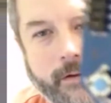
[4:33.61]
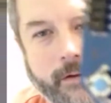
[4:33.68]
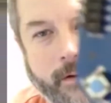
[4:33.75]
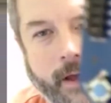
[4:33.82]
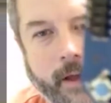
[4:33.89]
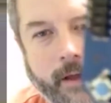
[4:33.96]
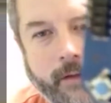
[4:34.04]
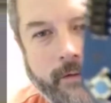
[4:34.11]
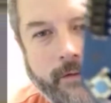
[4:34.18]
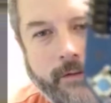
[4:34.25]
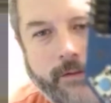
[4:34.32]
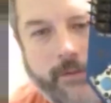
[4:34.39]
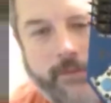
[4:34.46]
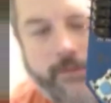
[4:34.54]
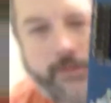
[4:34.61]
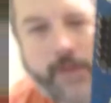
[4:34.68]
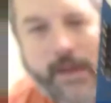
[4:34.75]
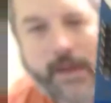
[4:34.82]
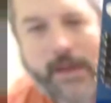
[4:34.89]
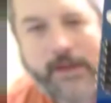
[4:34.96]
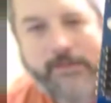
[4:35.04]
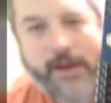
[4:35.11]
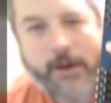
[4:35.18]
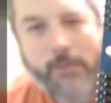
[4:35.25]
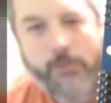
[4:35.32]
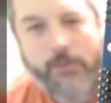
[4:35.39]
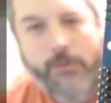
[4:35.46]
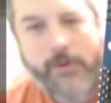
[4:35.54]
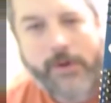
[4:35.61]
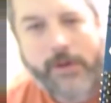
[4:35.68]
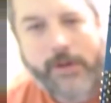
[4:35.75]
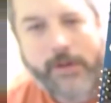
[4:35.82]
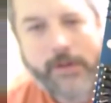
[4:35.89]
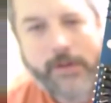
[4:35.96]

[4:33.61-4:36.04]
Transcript: Okay, and so this is the eval board.